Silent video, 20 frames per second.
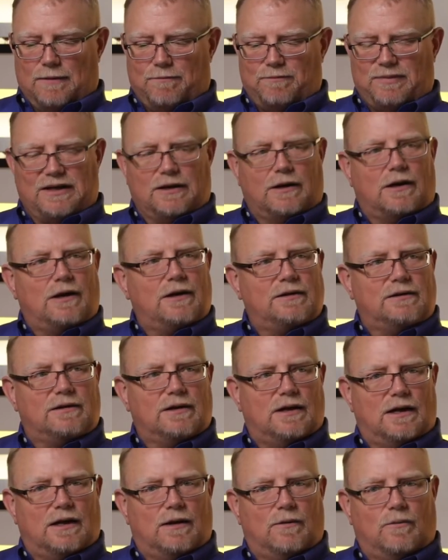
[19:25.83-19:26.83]
beyond
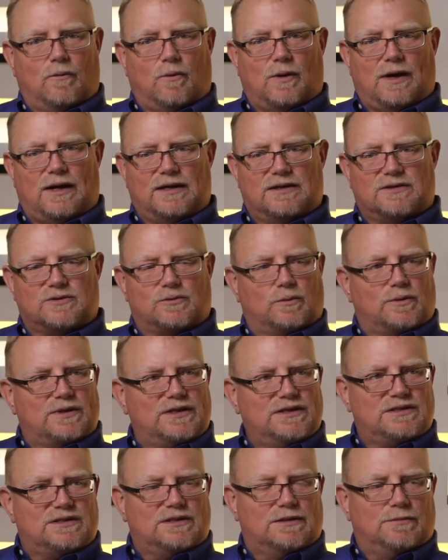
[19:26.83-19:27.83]
what is
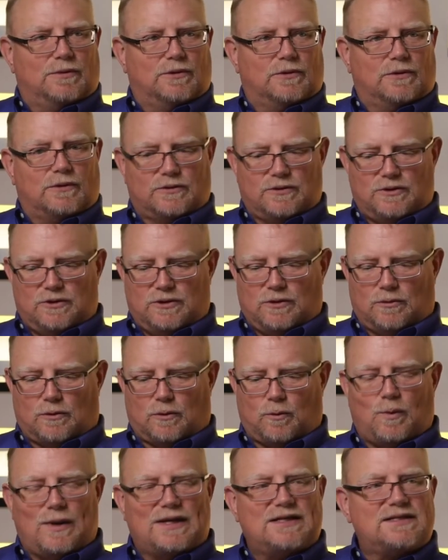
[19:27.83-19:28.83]
reasonable, you're
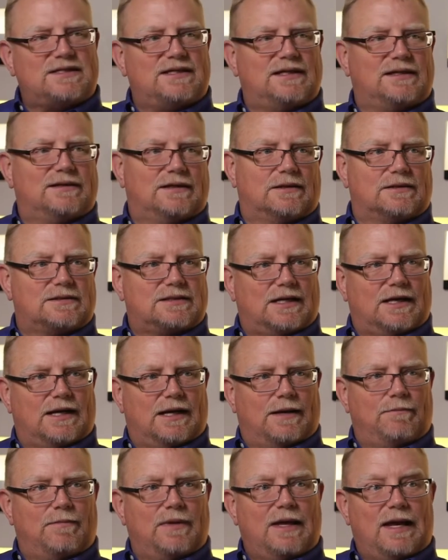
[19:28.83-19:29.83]
wasting their
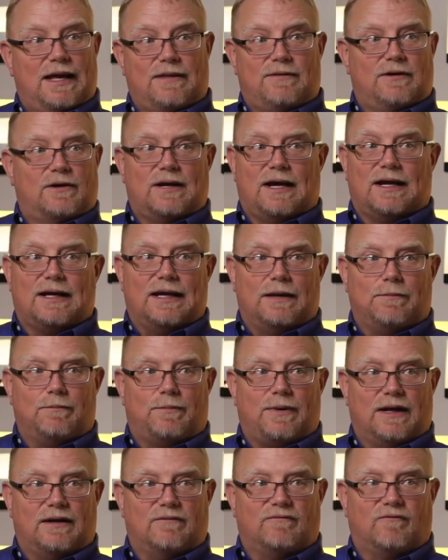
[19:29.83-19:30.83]
time, and they're not getting
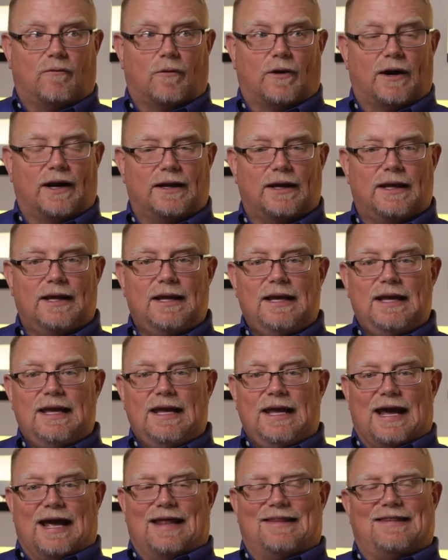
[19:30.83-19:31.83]
paid for it.
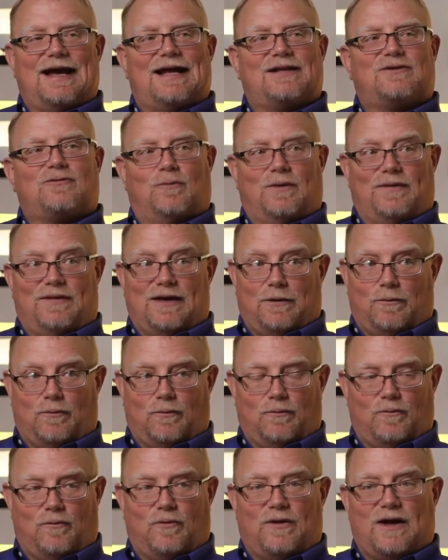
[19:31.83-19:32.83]
And that's when
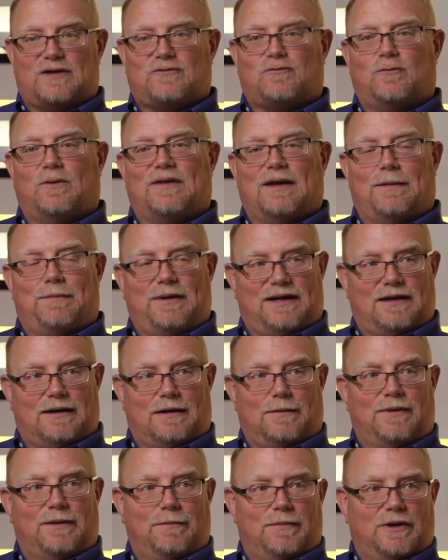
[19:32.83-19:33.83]
they
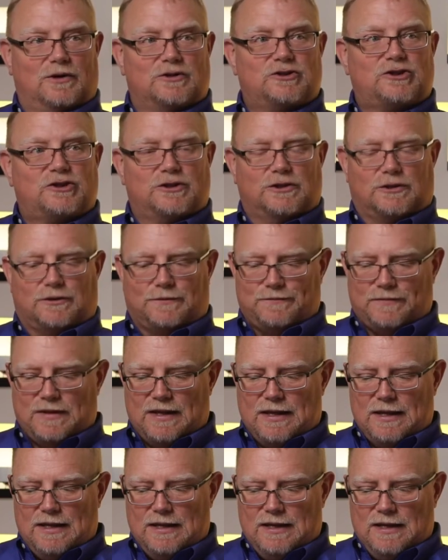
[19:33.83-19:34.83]
become emotional.
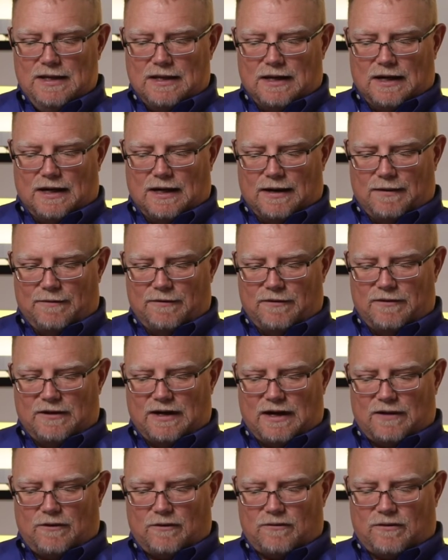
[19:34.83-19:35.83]
The
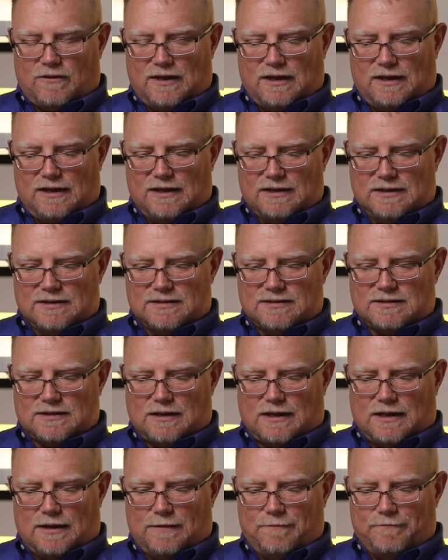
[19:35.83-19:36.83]
other thing is
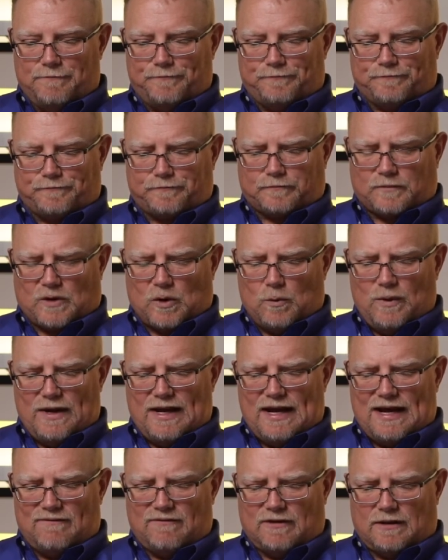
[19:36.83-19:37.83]
we
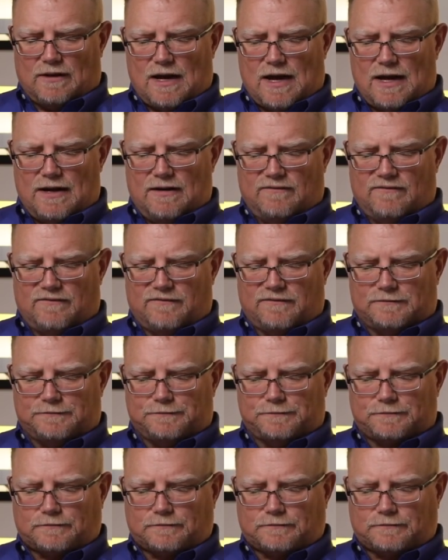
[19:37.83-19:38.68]
have a lot of